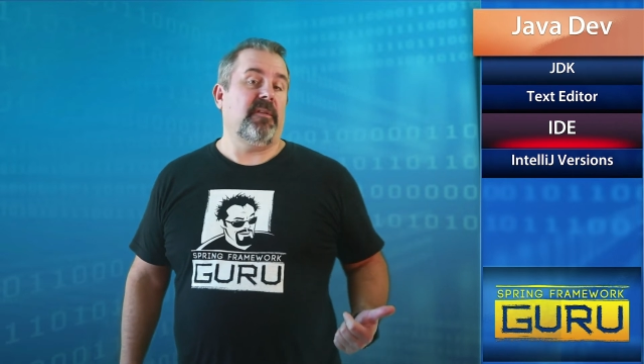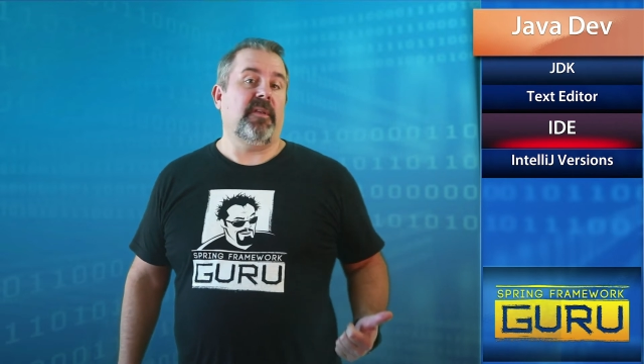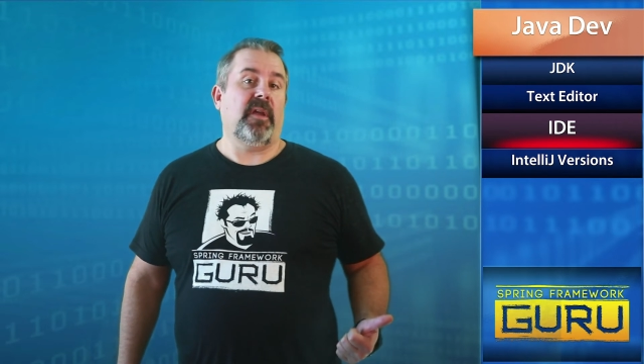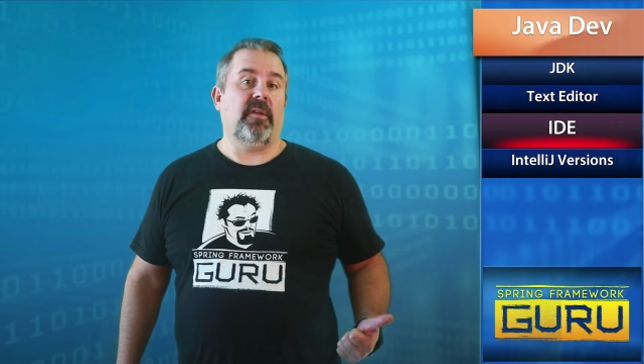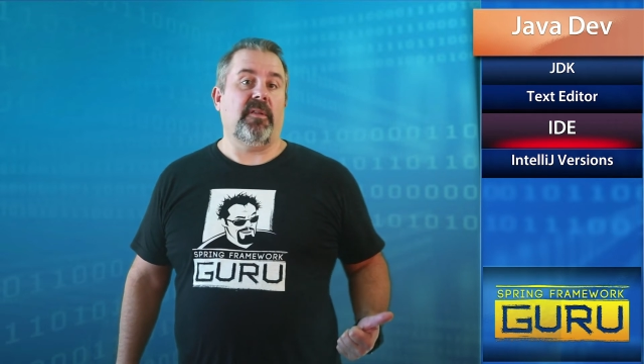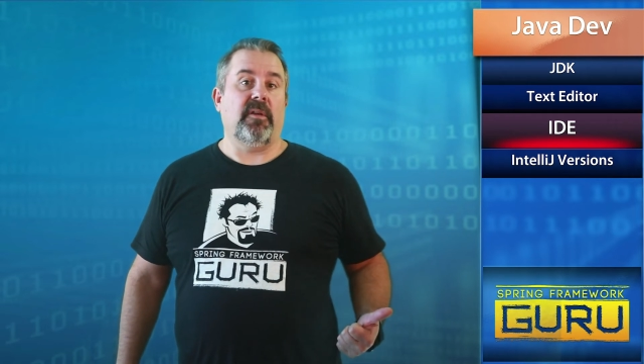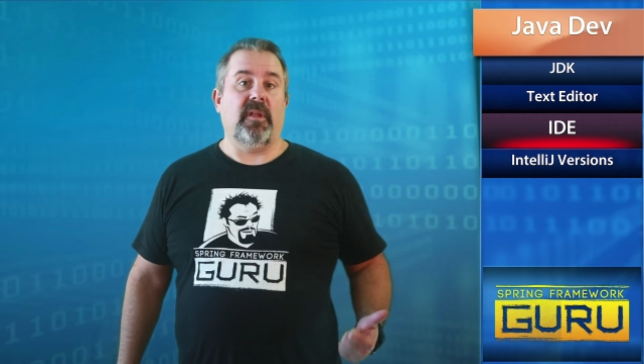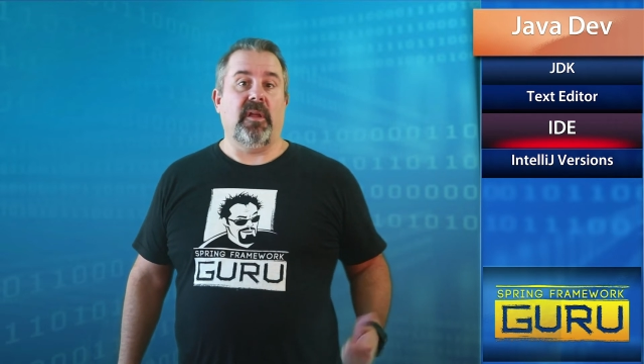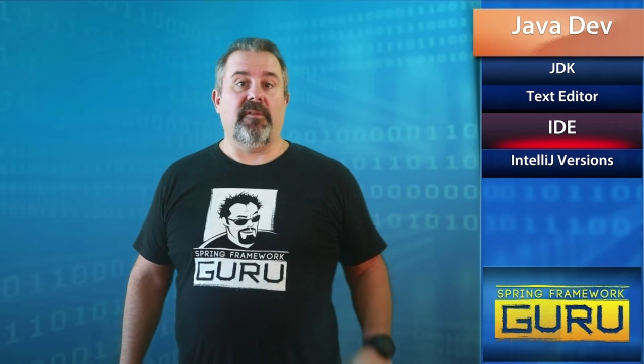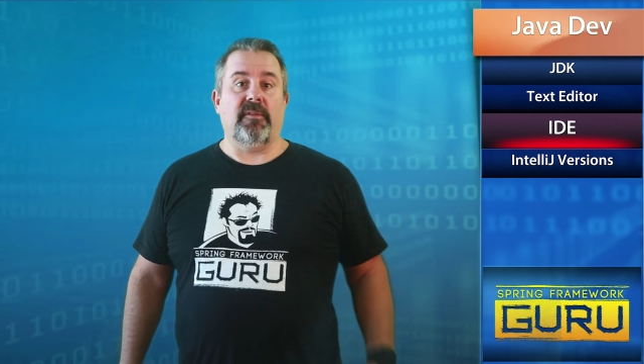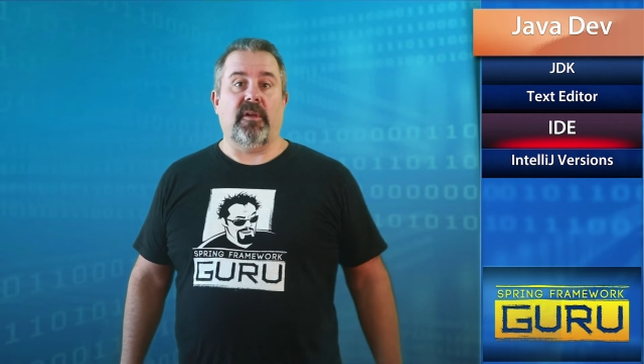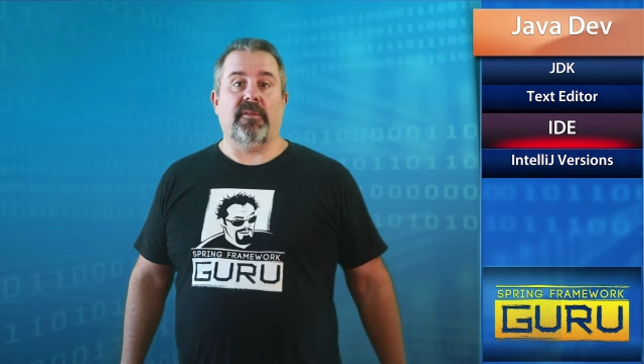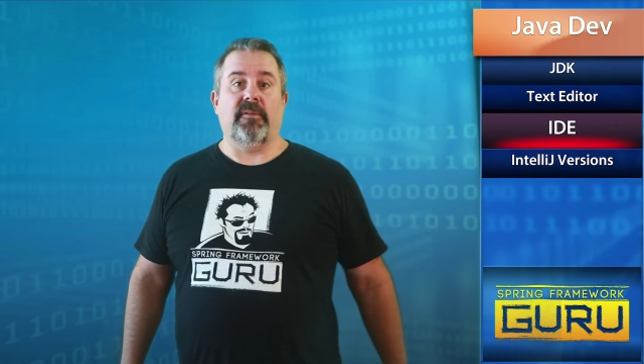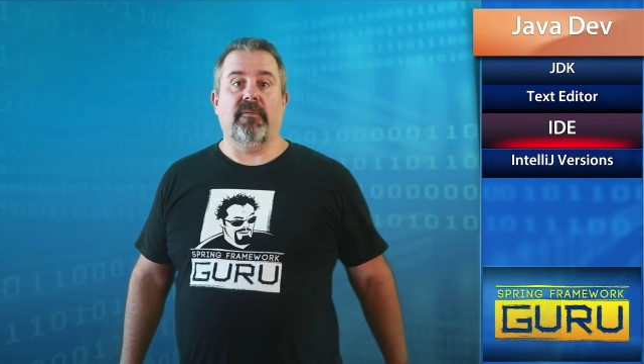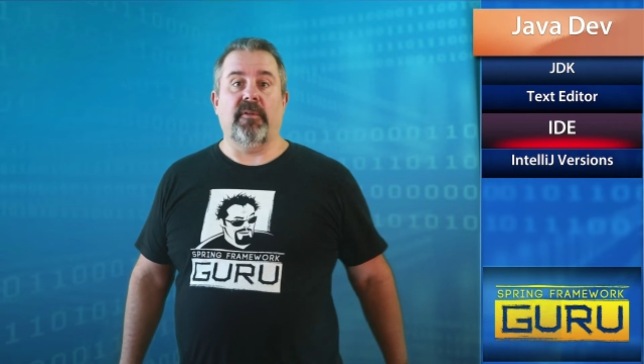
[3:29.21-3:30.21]
is out there. That's
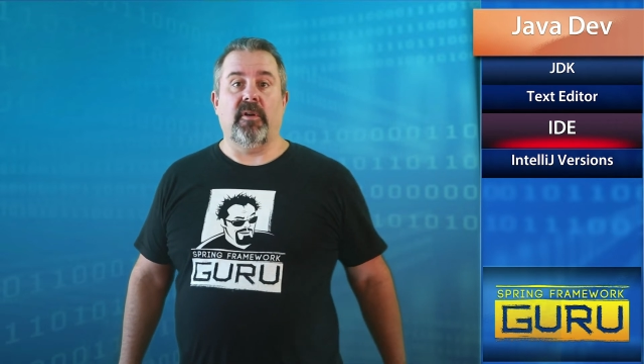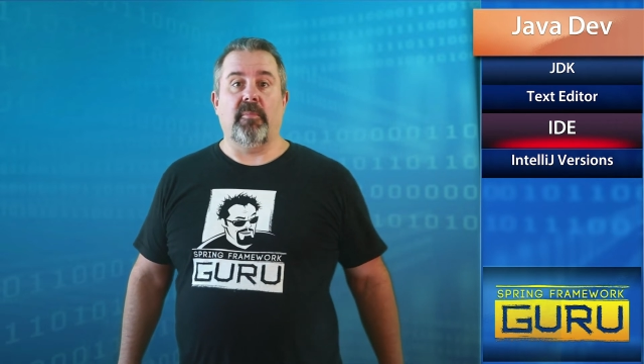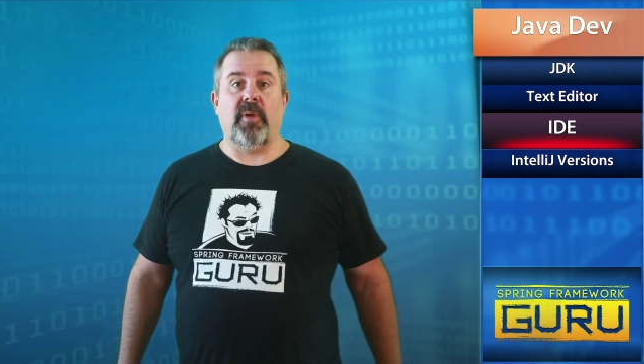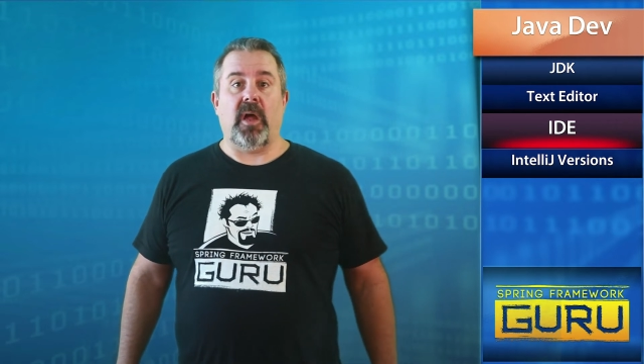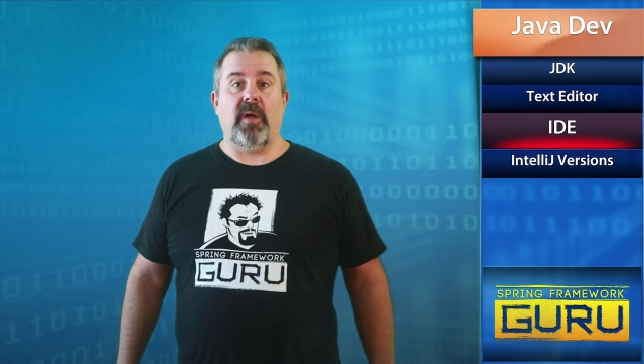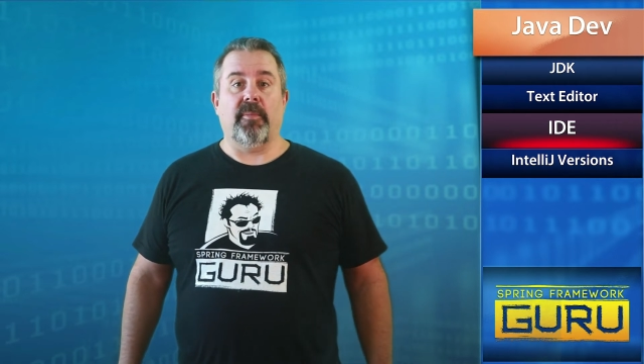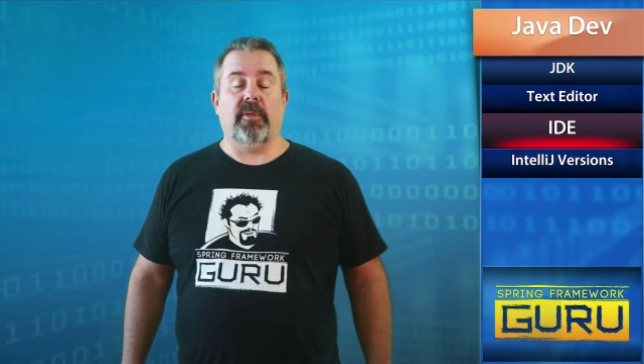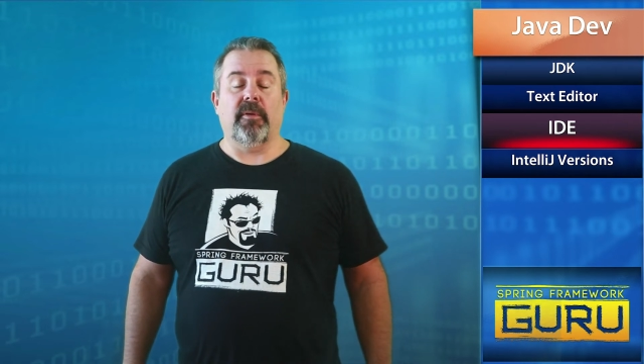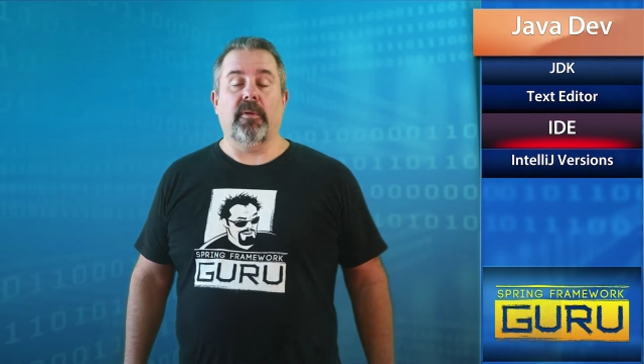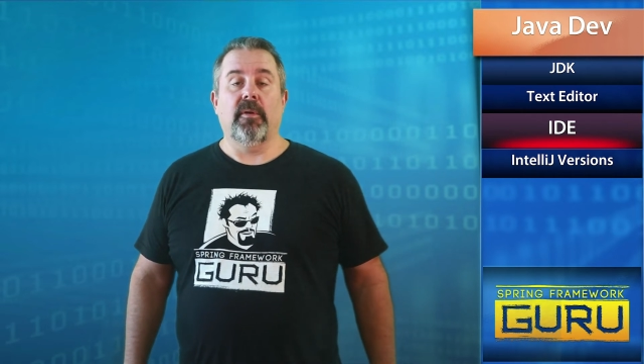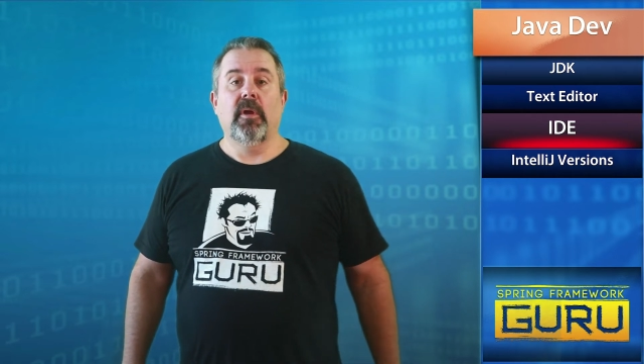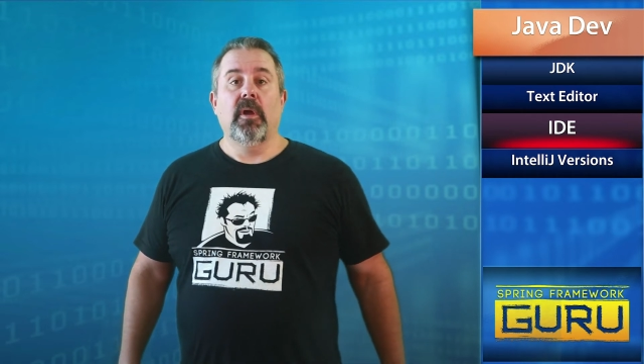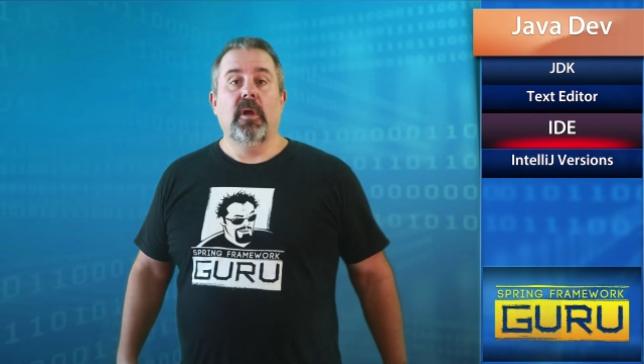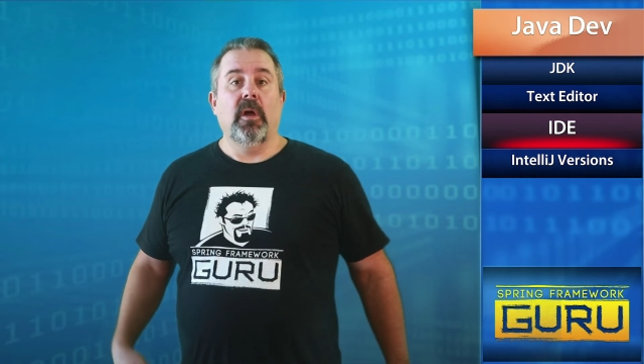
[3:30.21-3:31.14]
also very popular.